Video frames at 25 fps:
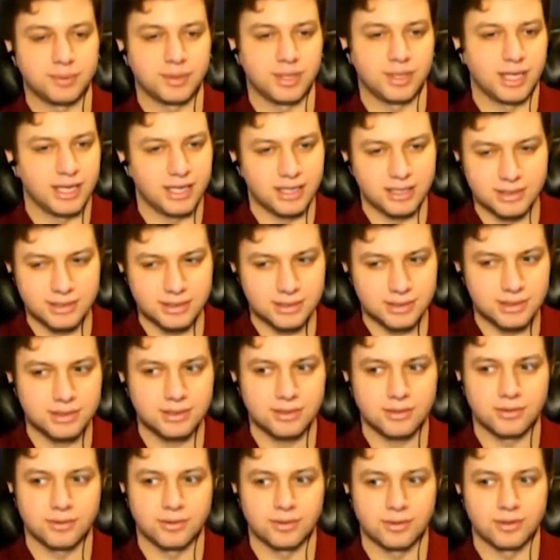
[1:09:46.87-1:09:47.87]

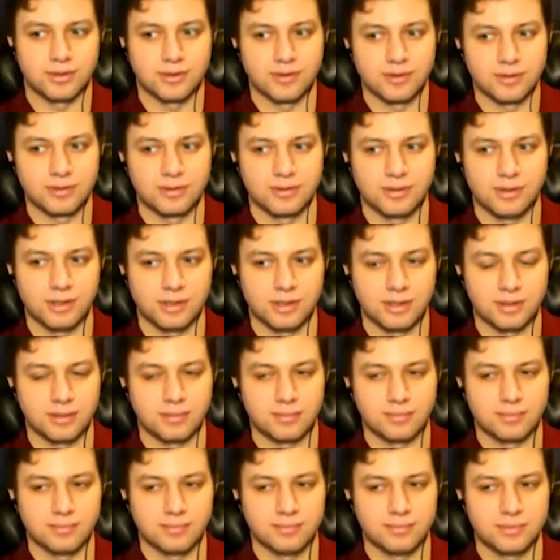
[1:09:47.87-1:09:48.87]
plans or
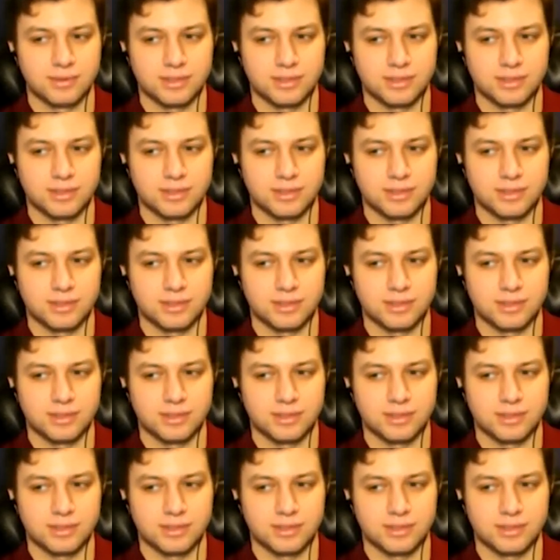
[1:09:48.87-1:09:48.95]
um,